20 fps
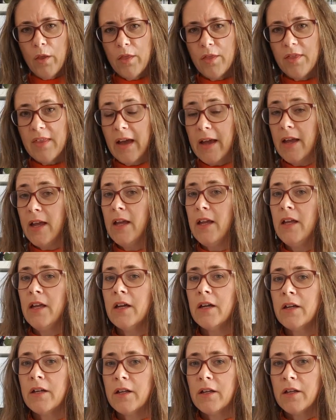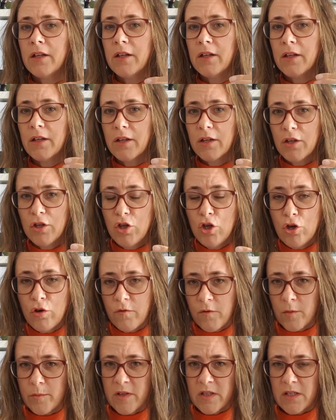They knew
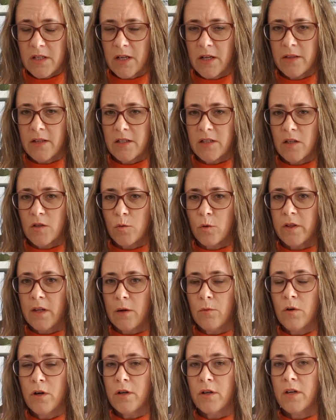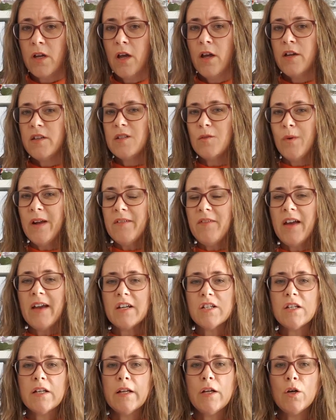from the start this is what they wanted. So we've
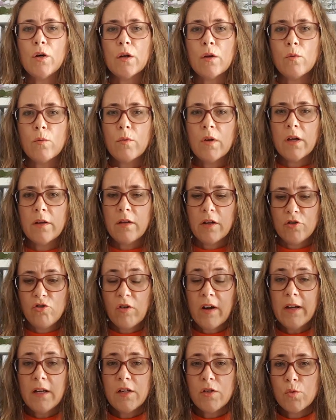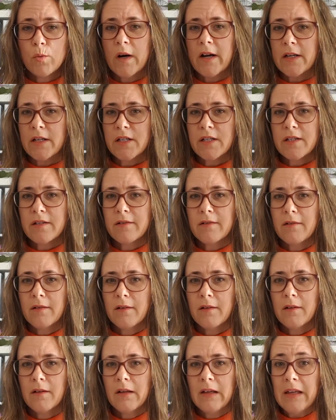actually got a drainage waste
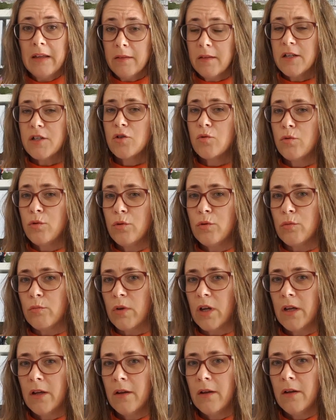in this room.